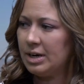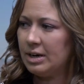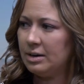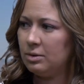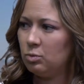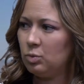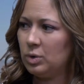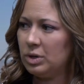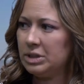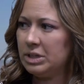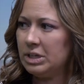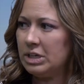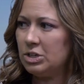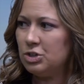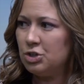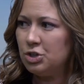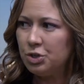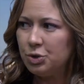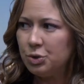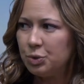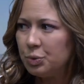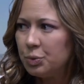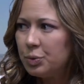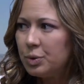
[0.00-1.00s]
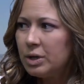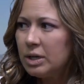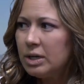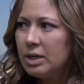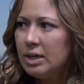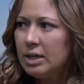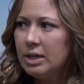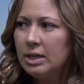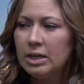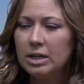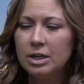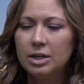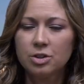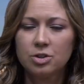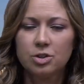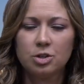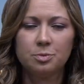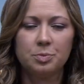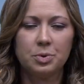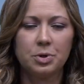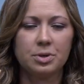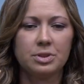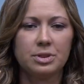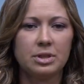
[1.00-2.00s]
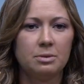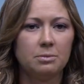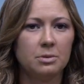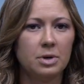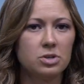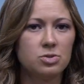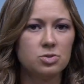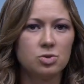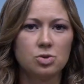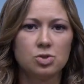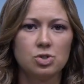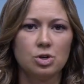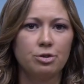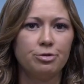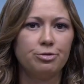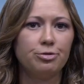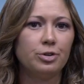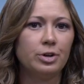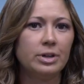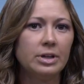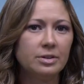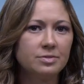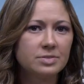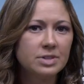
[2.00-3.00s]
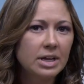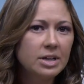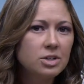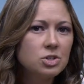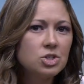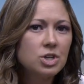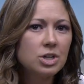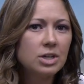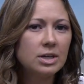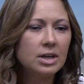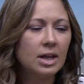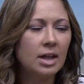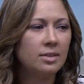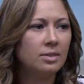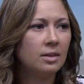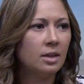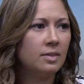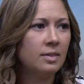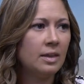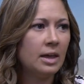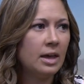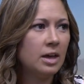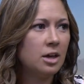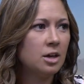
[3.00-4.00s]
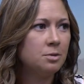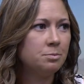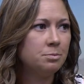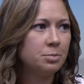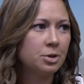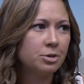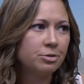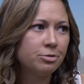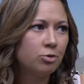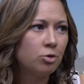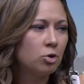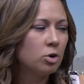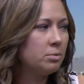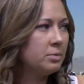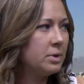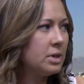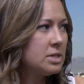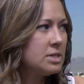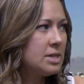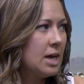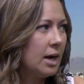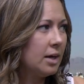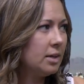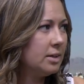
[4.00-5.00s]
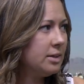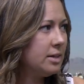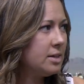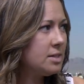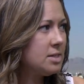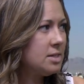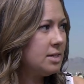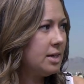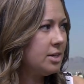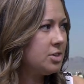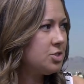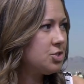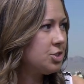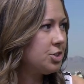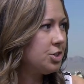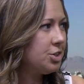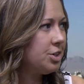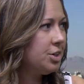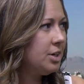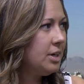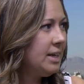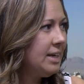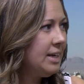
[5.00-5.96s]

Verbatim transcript: And when they do, their birthing muscles are free of tension, and then they can perform exactly as nature